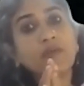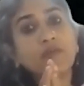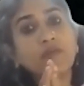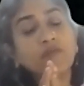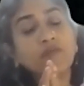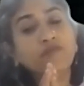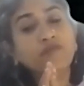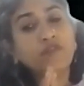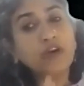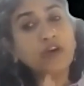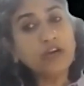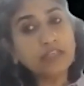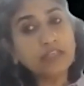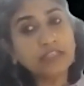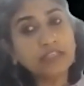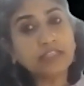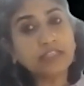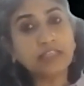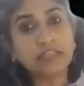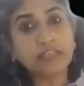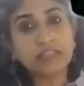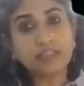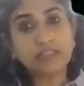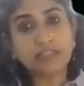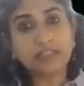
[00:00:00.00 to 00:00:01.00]

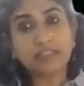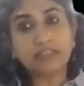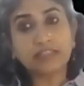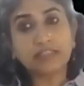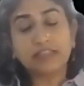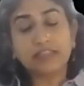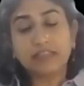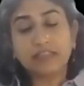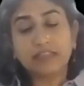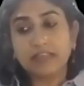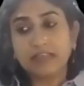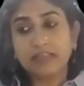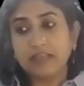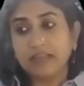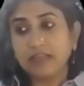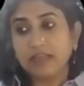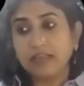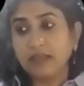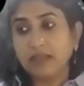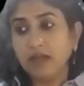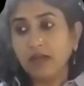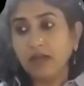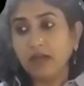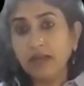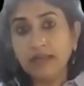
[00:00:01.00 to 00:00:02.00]
Versus
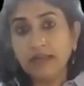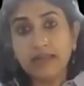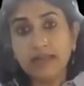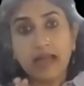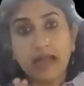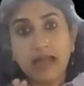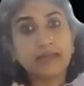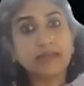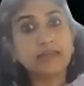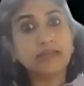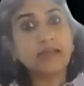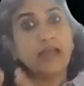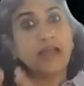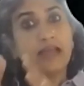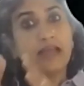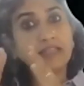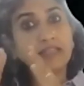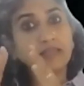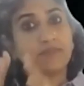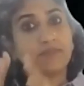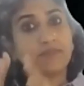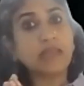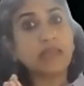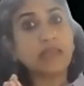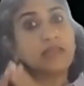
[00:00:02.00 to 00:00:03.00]
a ladder
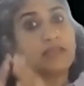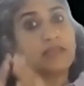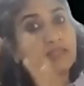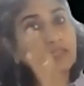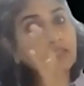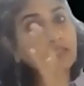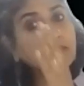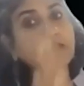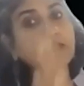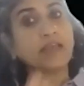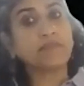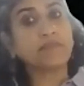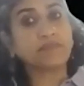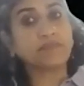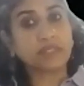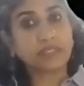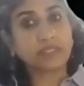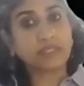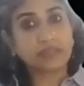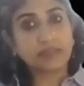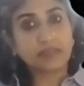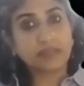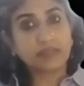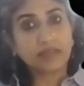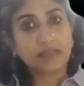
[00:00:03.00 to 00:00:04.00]
has many
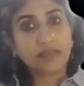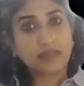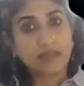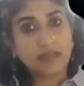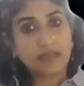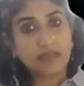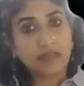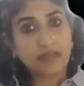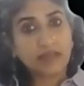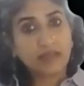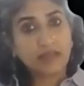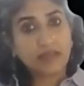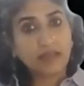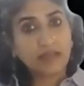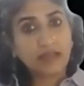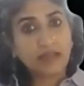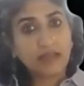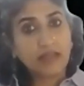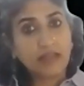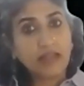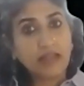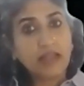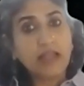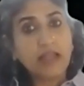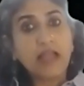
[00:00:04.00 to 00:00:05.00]
steps,
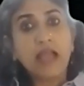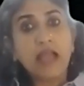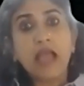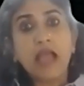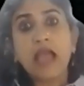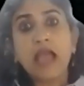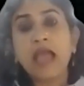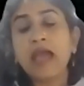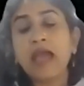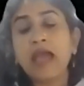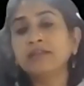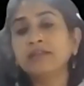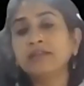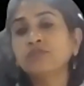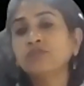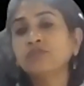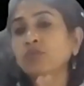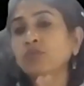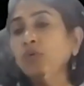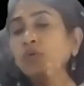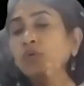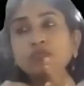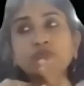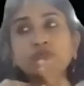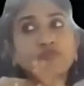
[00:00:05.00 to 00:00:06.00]
and
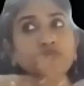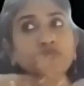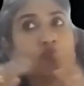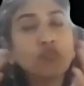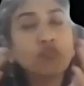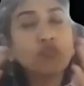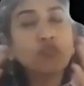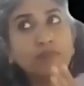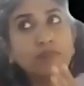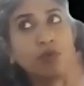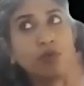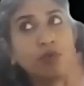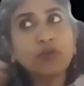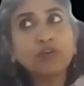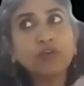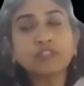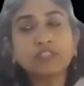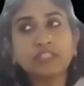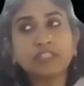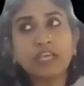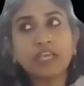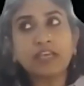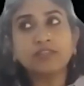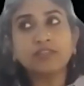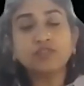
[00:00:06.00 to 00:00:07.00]
no rule book
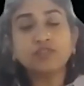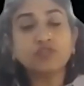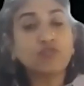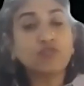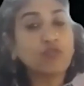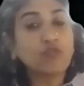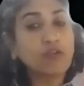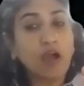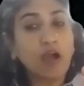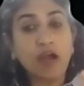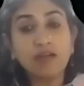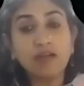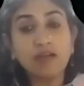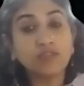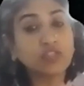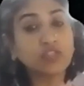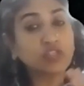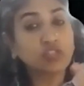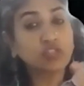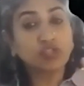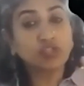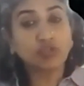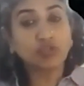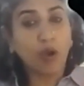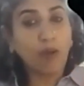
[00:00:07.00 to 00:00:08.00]
says you can't
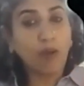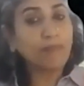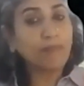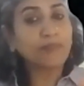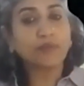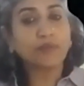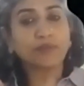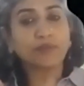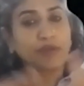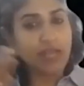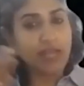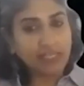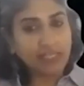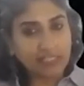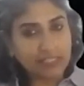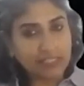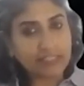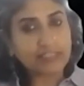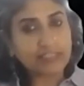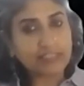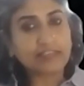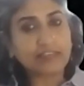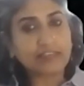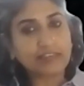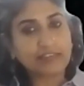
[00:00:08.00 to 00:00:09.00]
stop to
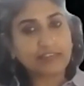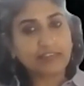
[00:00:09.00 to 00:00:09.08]
rest.